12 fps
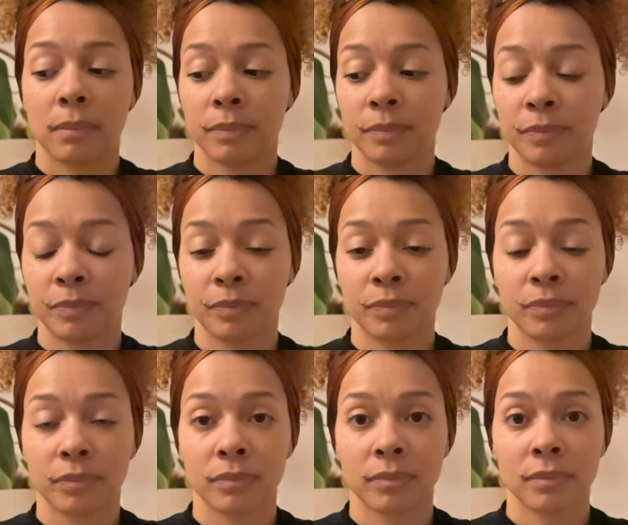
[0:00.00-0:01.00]

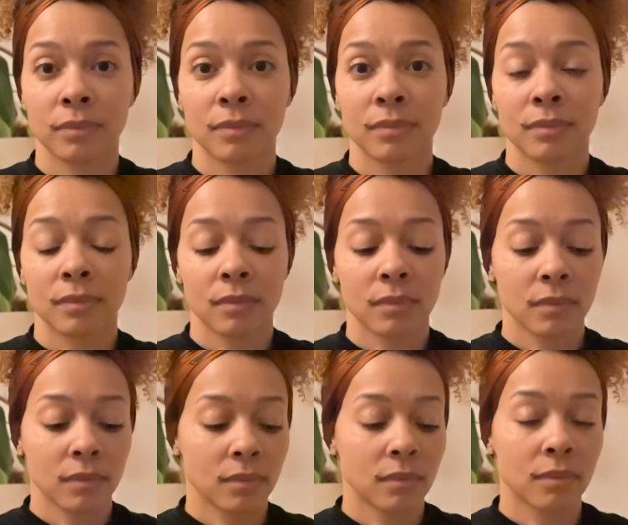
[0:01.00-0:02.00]

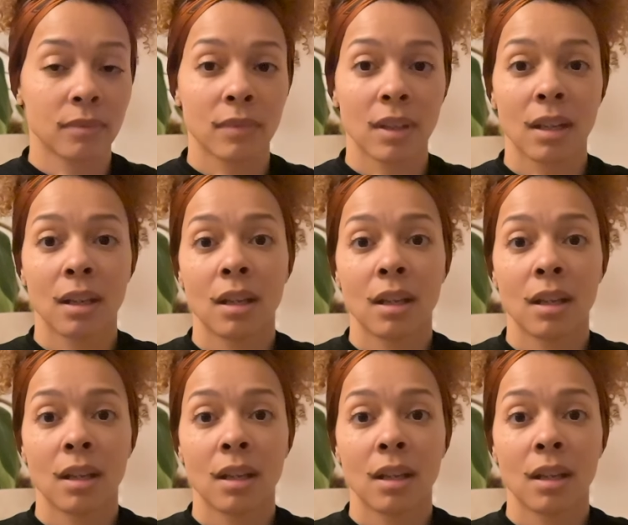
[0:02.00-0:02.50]
Nobody speaks.